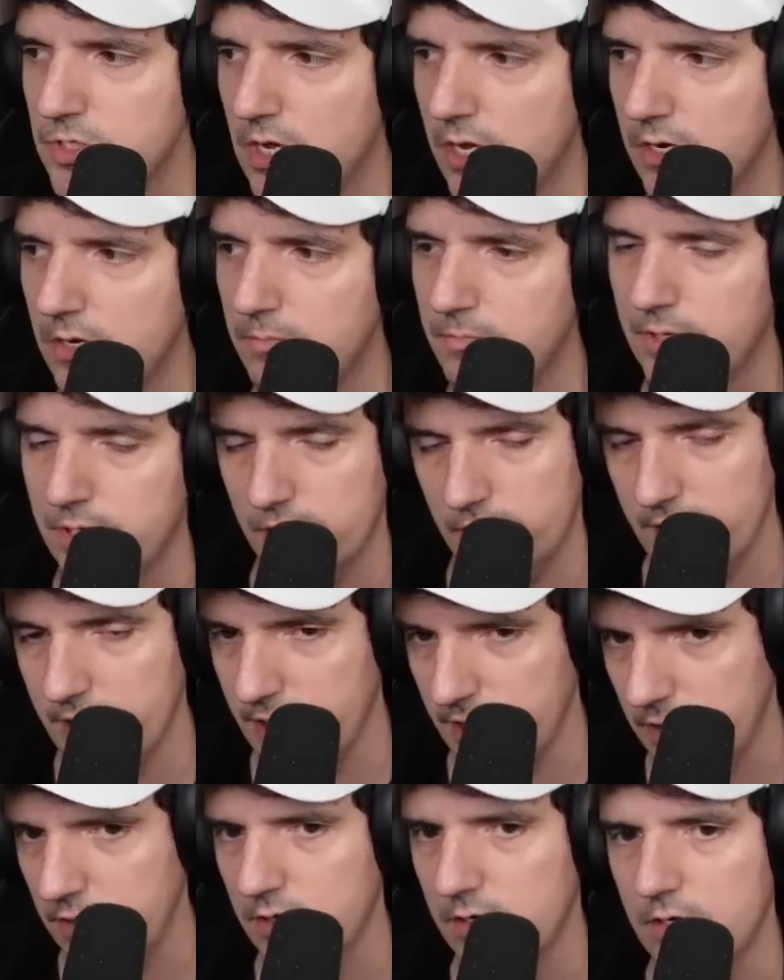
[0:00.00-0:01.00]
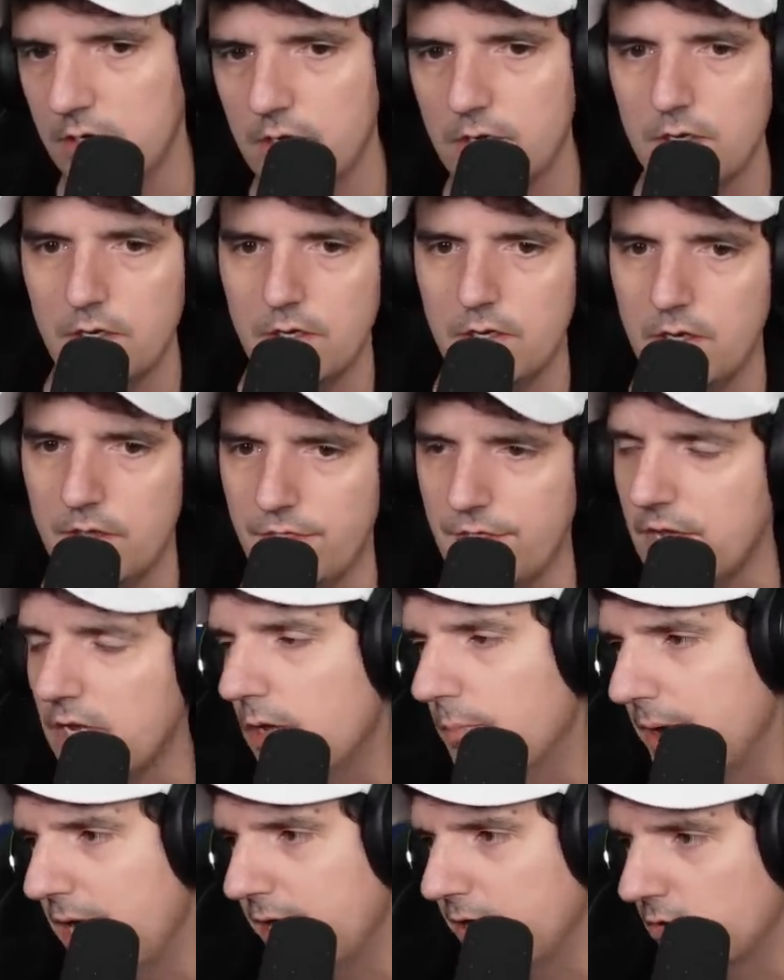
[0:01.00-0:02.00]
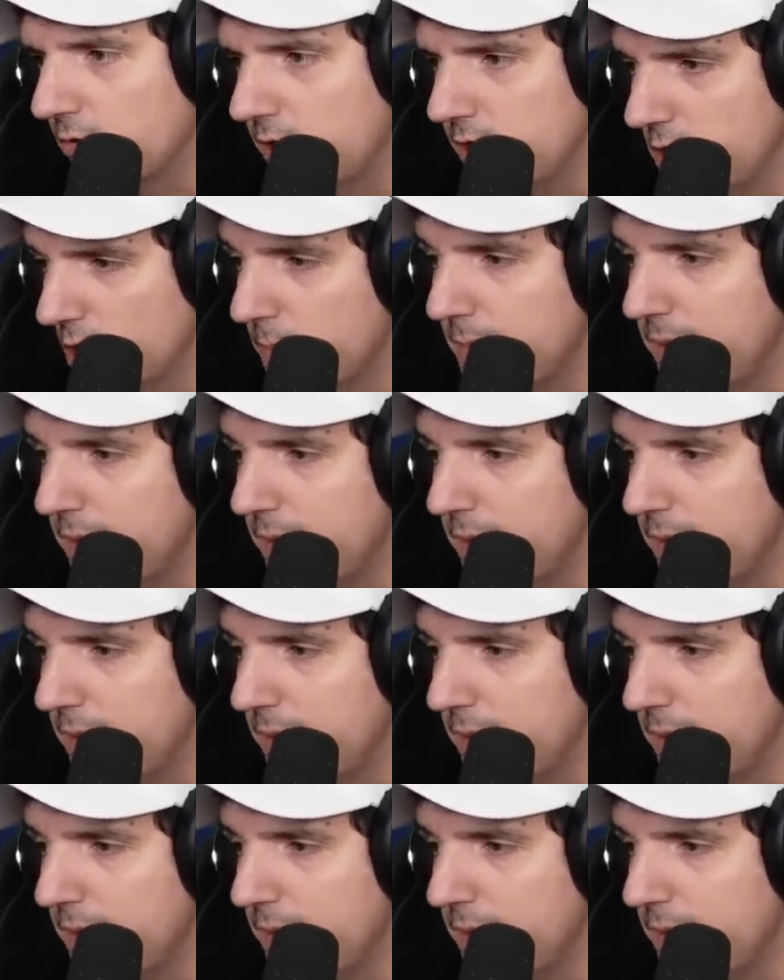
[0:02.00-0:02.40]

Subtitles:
on them, but, like, think about it, right? You're